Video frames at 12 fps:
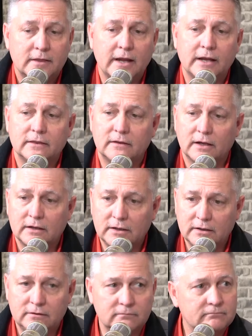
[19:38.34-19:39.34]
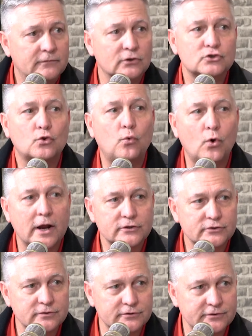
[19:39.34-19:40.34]
They need there's
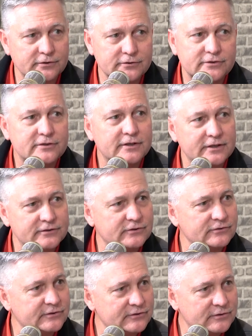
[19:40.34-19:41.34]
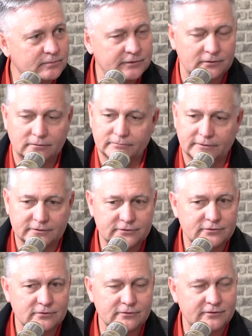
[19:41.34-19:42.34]
questions, there's things, there's
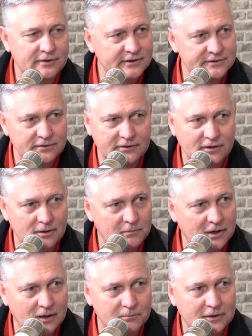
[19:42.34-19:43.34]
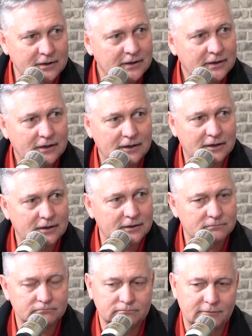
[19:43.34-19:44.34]
certain things that come up
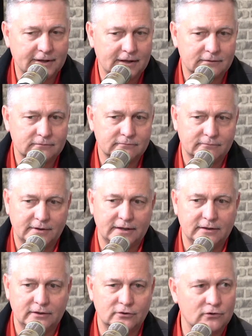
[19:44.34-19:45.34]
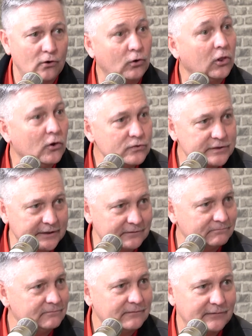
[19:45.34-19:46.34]
that they need to know, closing
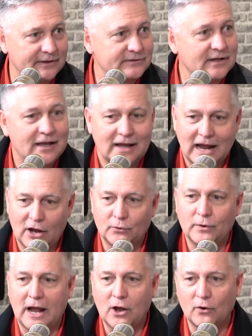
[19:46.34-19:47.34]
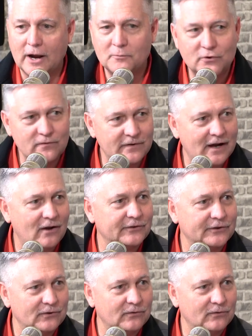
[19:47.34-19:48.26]
things. Mm-hmm. How do I move out?